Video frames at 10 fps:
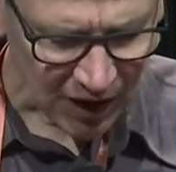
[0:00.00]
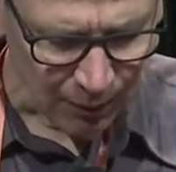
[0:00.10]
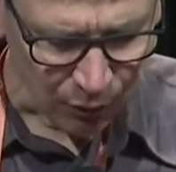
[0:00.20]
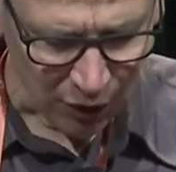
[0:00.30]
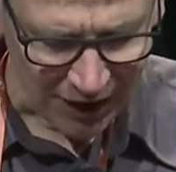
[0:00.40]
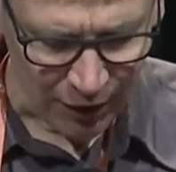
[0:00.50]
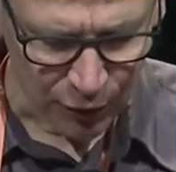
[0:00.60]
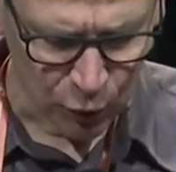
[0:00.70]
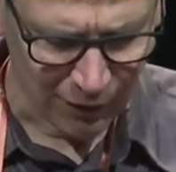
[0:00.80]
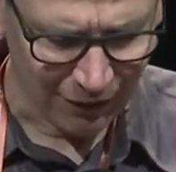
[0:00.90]
Prior to
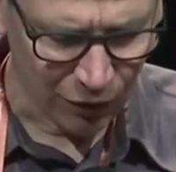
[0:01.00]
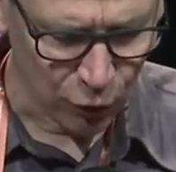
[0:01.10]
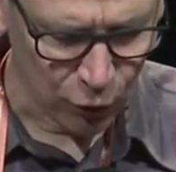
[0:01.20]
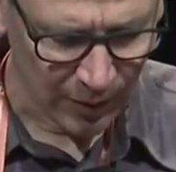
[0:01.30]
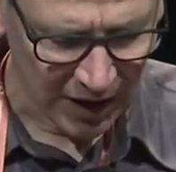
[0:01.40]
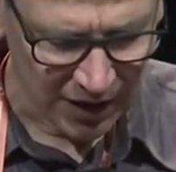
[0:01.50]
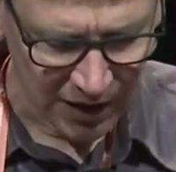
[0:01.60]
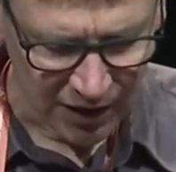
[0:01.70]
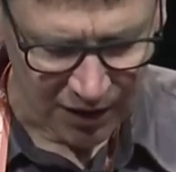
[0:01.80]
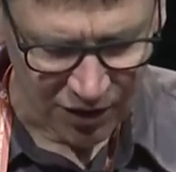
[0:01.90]
NoviFlow,
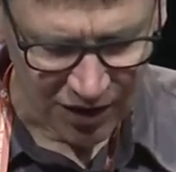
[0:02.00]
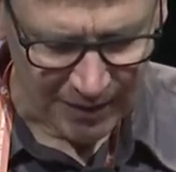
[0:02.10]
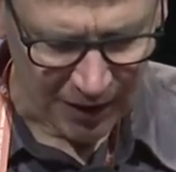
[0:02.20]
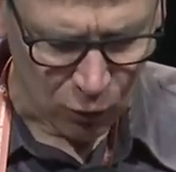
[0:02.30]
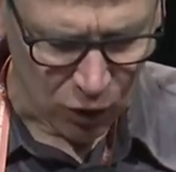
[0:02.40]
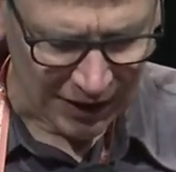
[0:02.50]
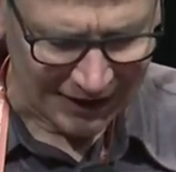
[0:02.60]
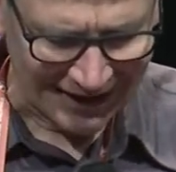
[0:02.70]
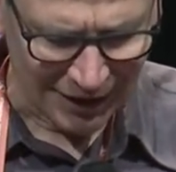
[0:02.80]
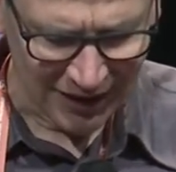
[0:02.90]
Jesper worked at
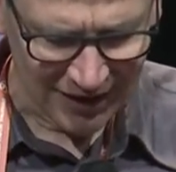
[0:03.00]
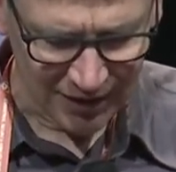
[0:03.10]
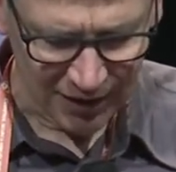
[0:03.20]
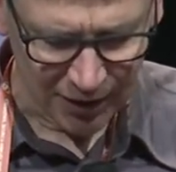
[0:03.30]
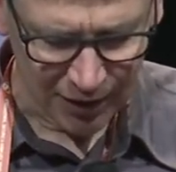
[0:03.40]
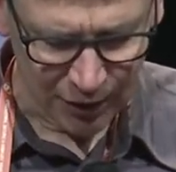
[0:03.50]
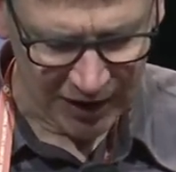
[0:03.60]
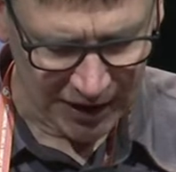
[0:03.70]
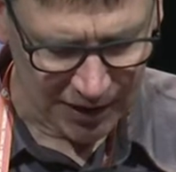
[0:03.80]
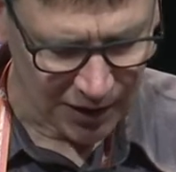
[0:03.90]
Ericsson and
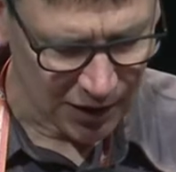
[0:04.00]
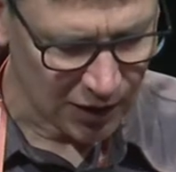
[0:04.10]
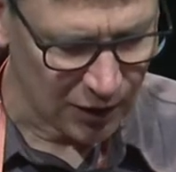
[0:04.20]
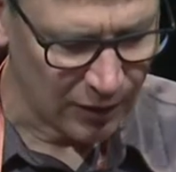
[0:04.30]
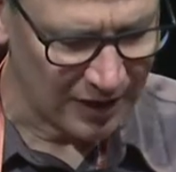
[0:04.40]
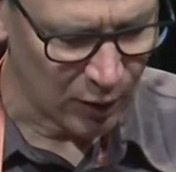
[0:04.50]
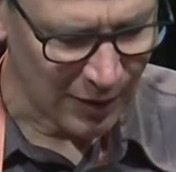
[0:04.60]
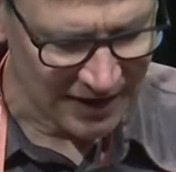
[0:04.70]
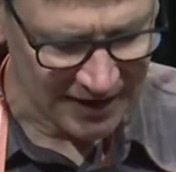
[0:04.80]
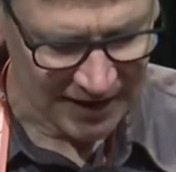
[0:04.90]
Nokia with mobile
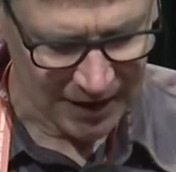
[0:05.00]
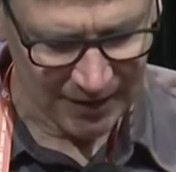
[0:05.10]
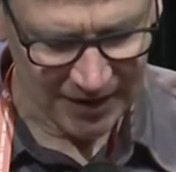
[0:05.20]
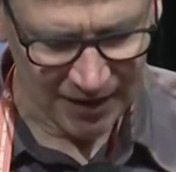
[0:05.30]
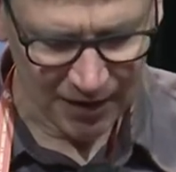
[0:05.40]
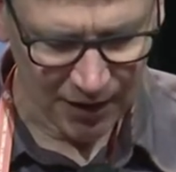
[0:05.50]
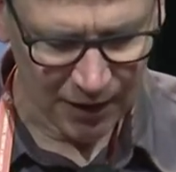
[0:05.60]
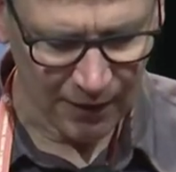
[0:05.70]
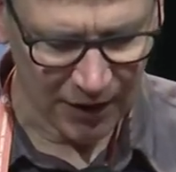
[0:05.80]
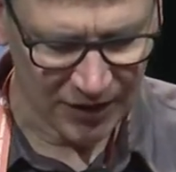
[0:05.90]
systems in
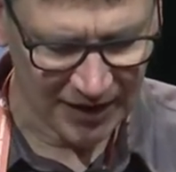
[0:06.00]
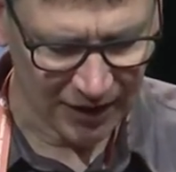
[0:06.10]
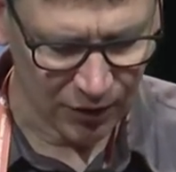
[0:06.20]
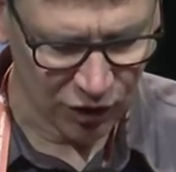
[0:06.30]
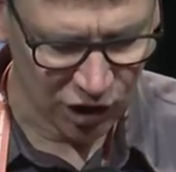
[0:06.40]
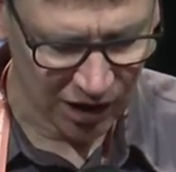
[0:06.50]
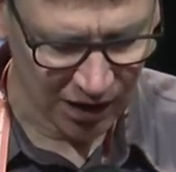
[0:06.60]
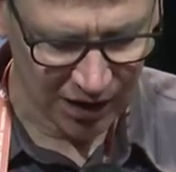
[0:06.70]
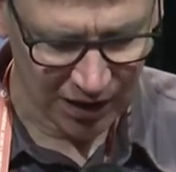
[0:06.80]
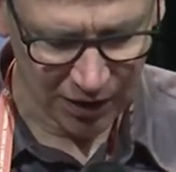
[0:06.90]
various technology
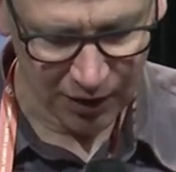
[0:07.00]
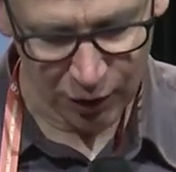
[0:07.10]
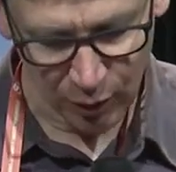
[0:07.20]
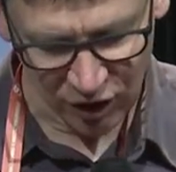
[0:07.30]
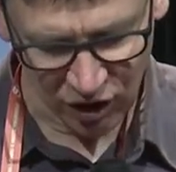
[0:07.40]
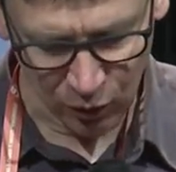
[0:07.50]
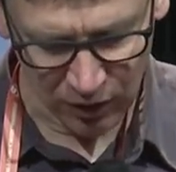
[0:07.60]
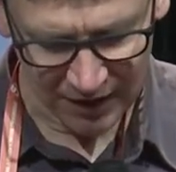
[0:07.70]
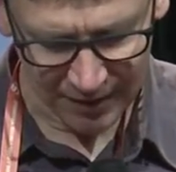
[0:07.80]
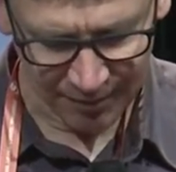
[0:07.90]
and commercial
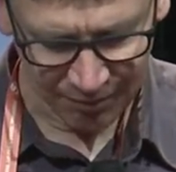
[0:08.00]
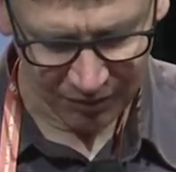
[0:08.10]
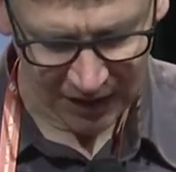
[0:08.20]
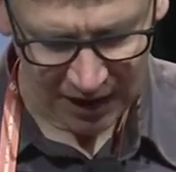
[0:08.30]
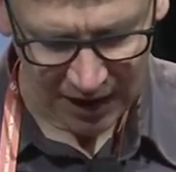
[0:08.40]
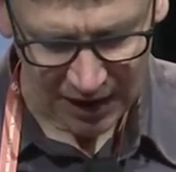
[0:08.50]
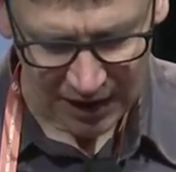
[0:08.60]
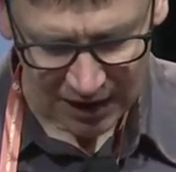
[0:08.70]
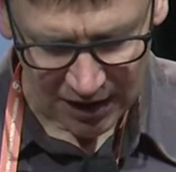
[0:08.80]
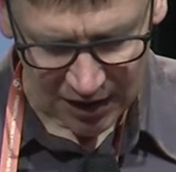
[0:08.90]
roles.
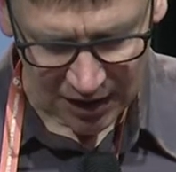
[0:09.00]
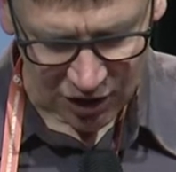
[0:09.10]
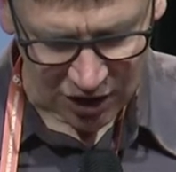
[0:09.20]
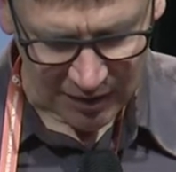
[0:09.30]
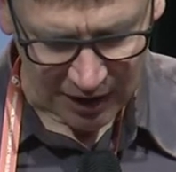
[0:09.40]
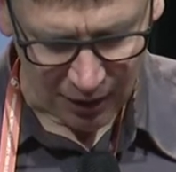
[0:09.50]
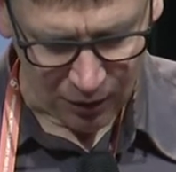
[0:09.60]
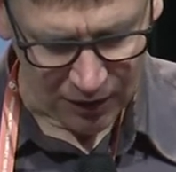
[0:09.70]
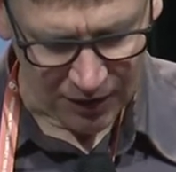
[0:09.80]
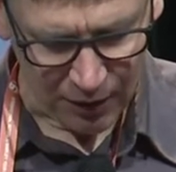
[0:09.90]
Jesper
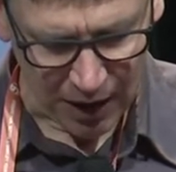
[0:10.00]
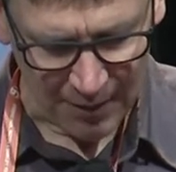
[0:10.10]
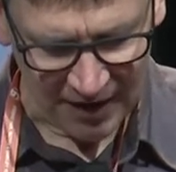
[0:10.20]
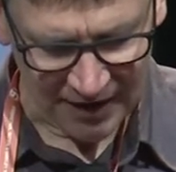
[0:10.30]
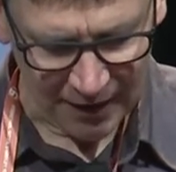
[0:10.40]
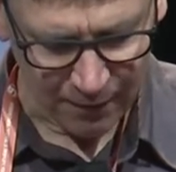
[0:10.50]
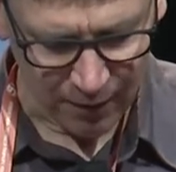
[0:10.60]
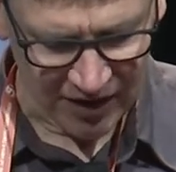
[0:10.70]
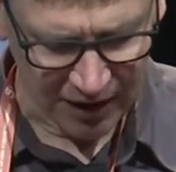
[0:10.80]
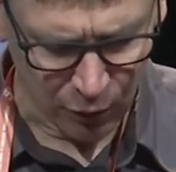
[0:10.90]
holds a MSc from
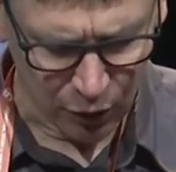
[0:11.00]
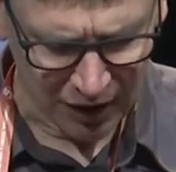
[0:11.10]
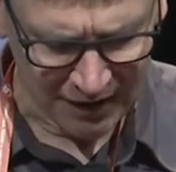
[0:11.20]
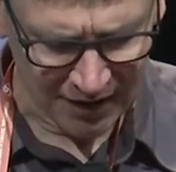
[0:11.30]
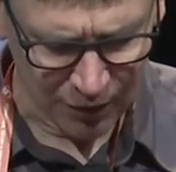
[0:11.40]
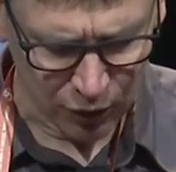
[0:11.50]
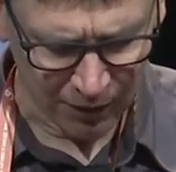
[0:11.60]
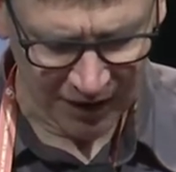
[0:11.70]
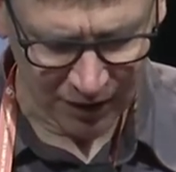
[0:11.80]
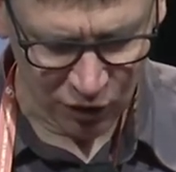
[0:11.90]
the Royal Institute of
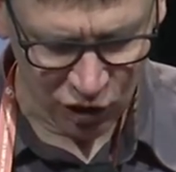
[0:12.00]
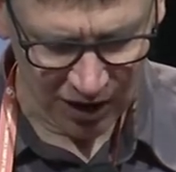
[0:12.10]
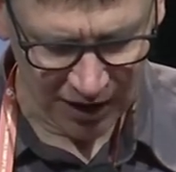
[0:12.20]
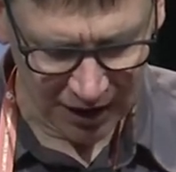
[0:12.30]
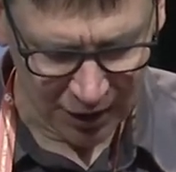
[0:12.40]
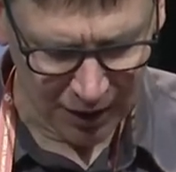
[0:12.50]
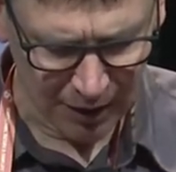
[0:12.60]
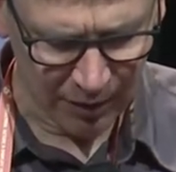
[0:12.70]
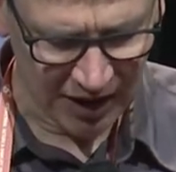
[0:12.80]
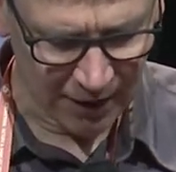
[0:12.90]
Technology and an
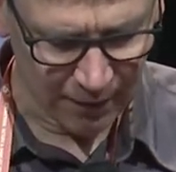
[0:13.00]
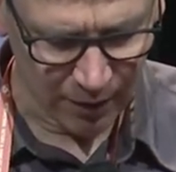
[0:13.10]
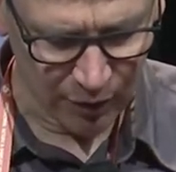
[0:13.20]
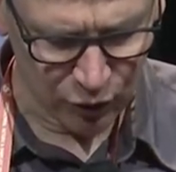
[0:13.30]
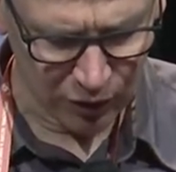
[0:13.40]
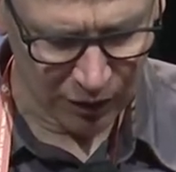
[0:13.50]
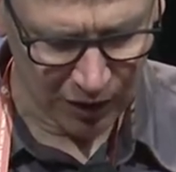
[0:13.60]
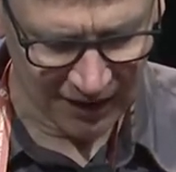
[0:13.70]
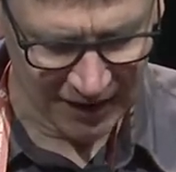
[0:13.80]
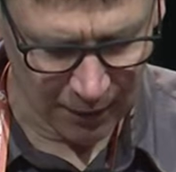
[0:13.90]
MBA from
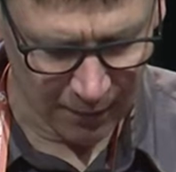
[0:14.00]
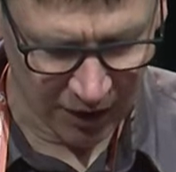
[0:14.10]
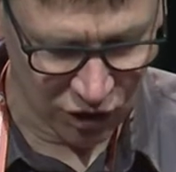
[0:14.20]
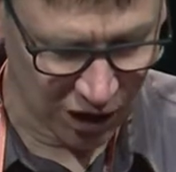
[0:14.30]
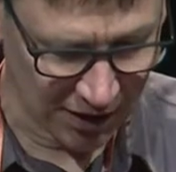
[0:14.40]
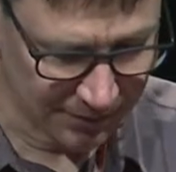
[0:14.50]
University of Virginia.